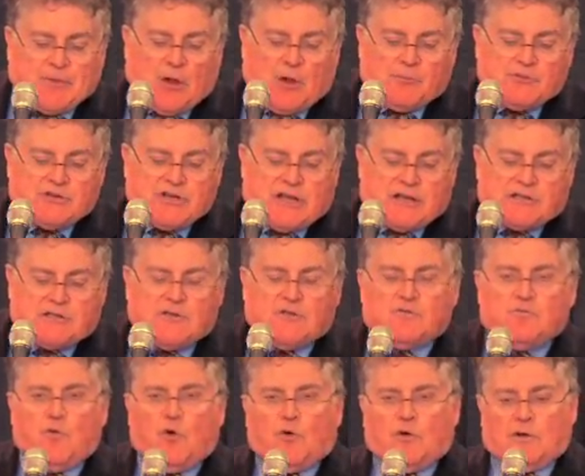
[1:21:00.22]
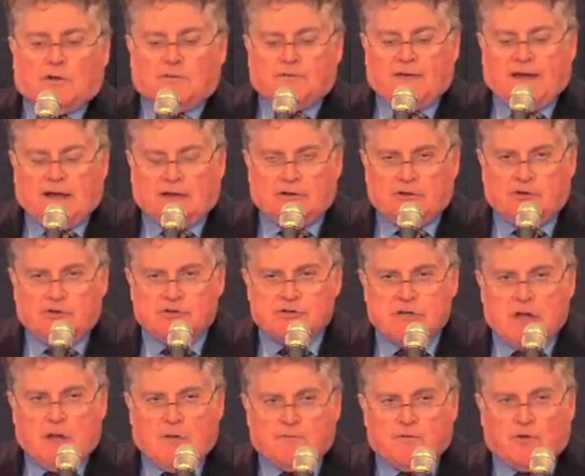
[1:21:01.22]
objective moral
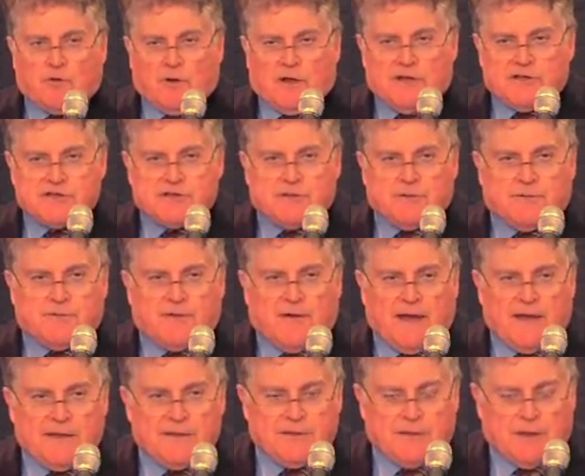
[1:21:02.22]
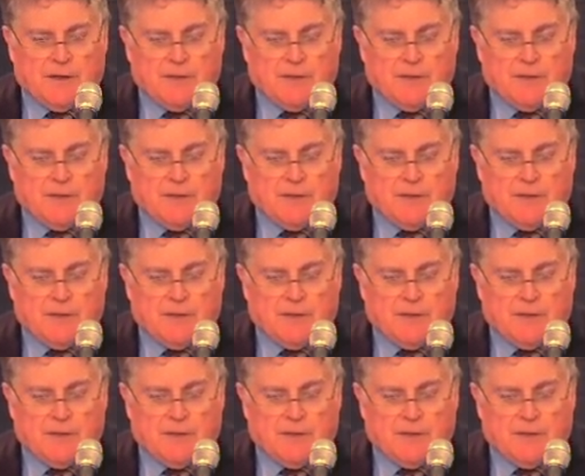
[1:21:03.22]
values for us to find